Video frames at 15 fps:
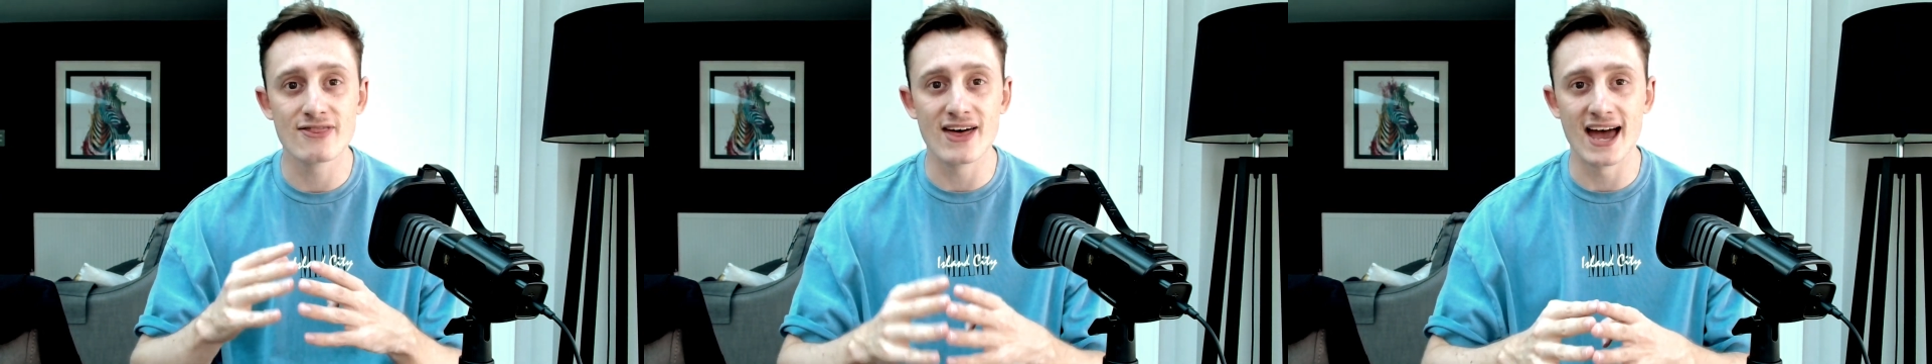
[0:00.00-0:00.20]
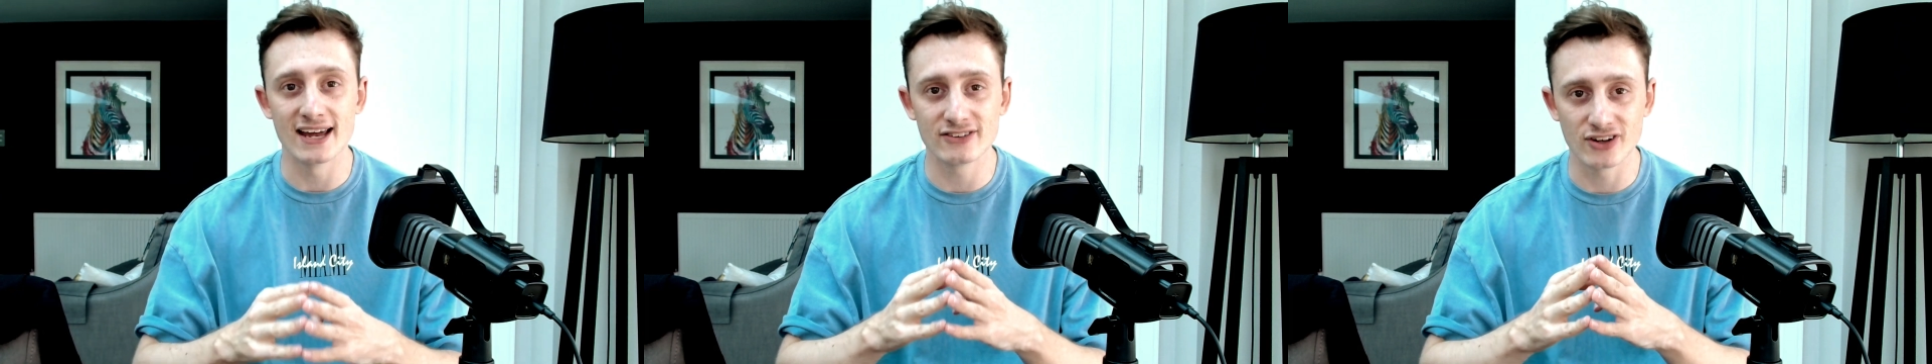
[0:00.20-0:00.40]

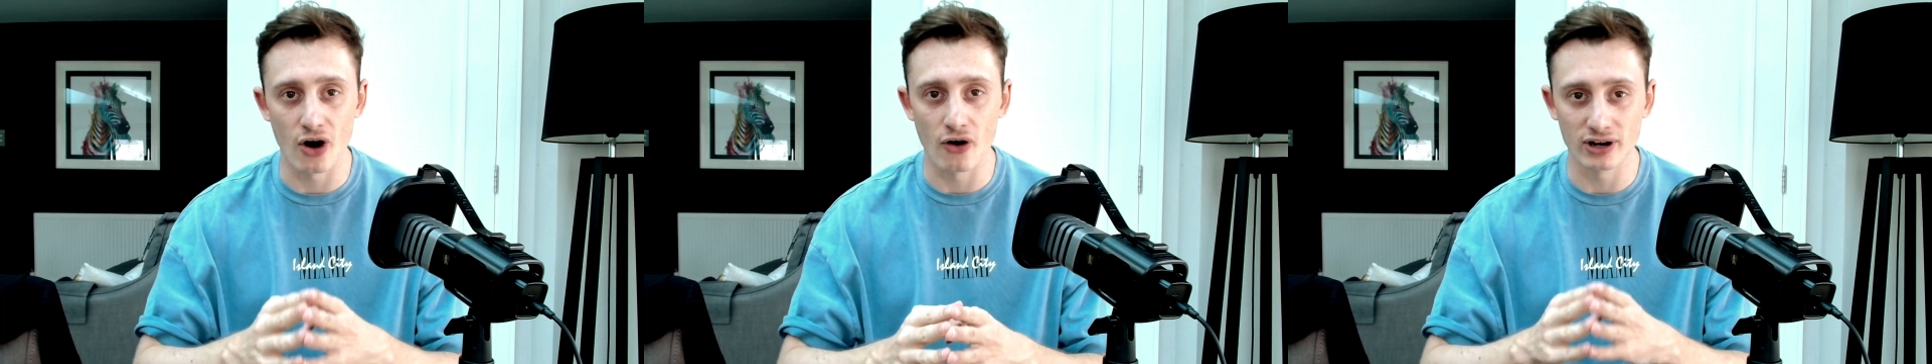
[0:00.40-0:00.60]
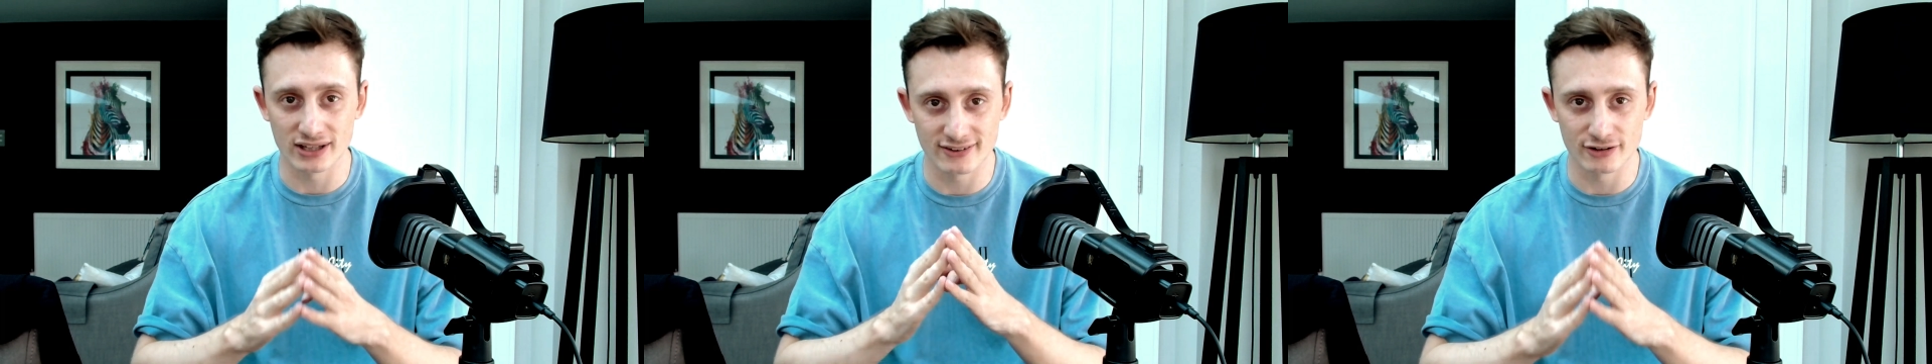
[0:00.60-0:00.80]
their
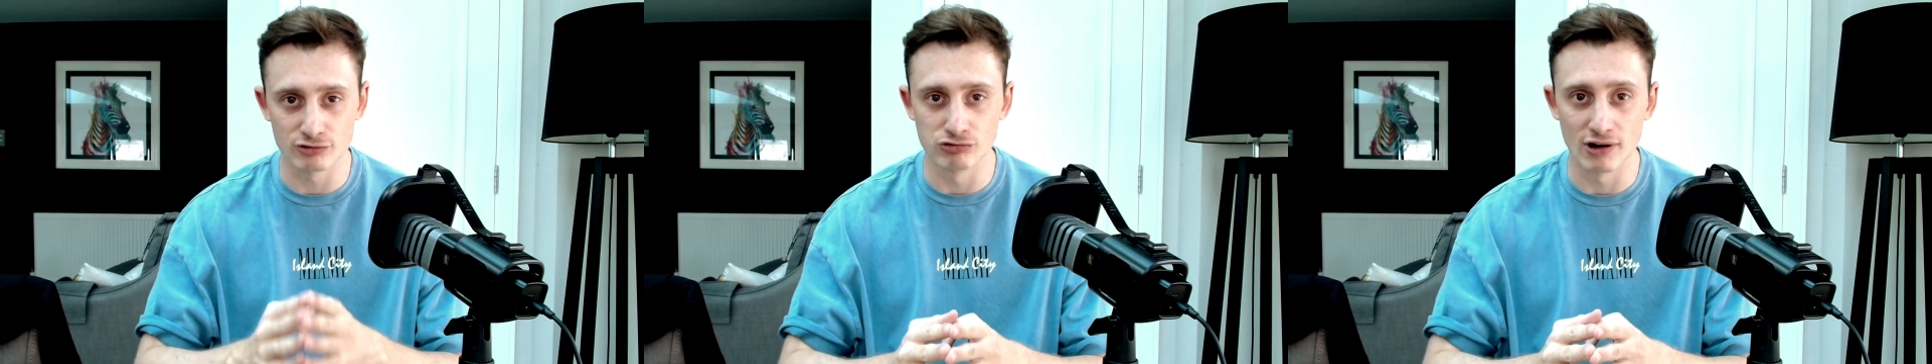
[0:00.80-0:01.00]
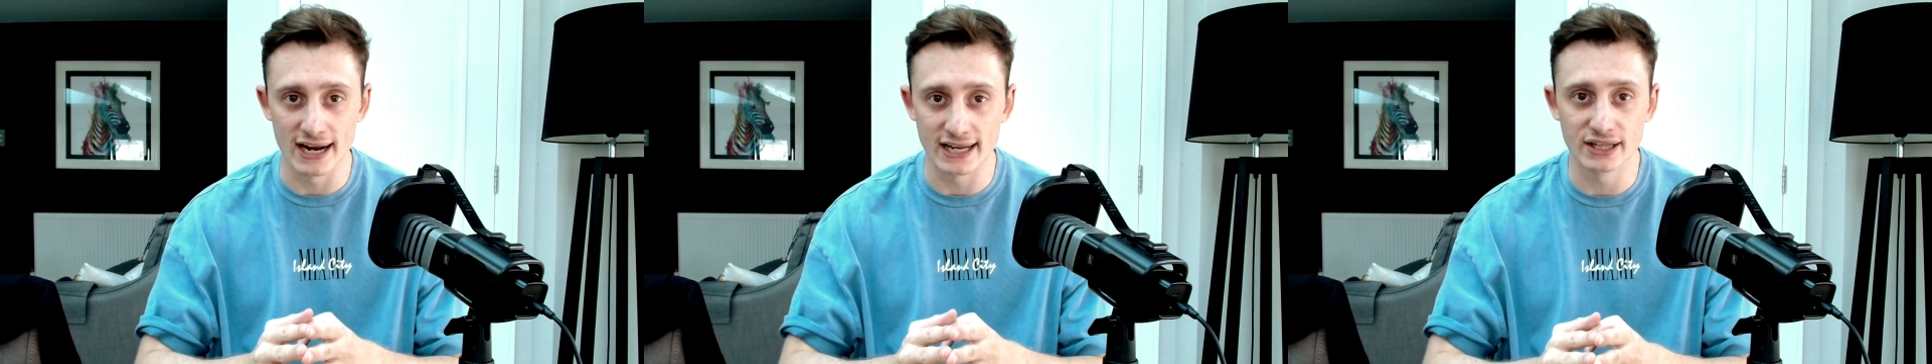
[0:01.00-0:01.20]
targeted
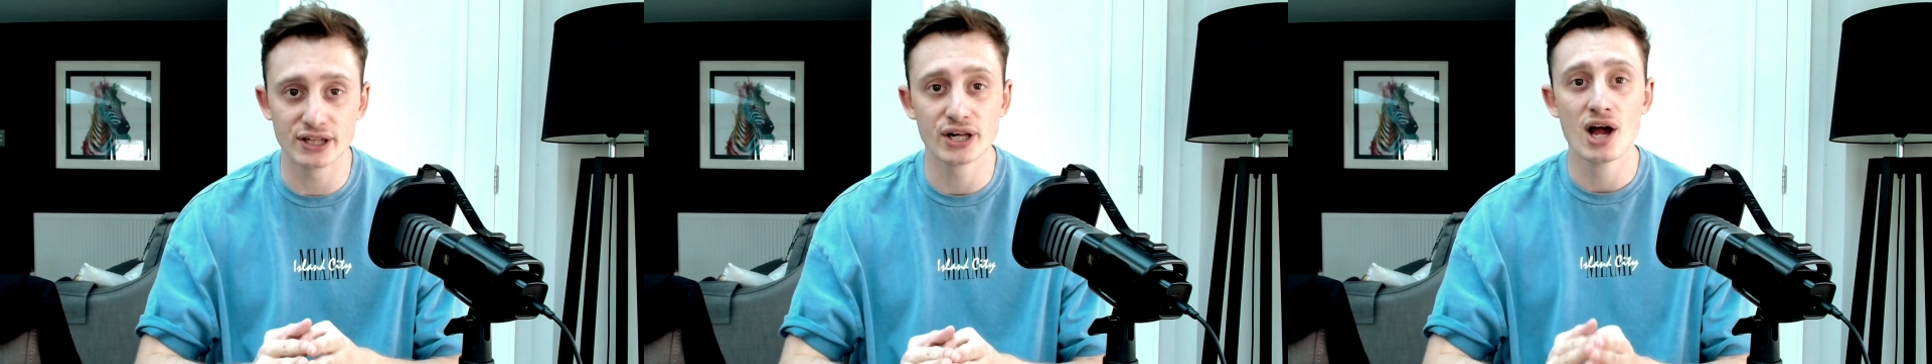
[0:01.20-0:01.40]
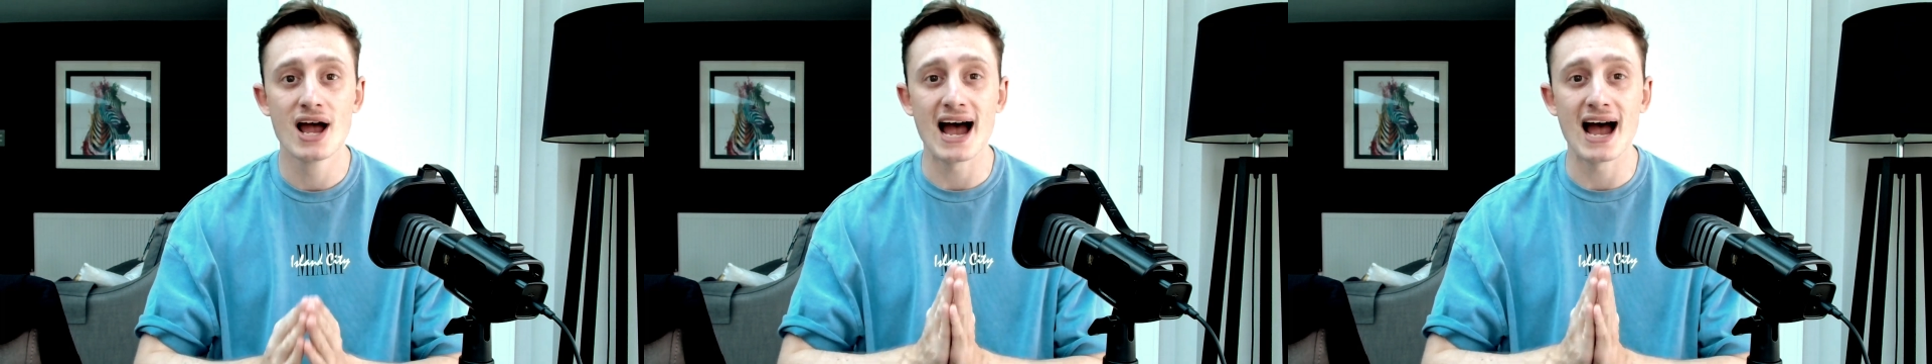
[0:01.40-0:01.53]
range,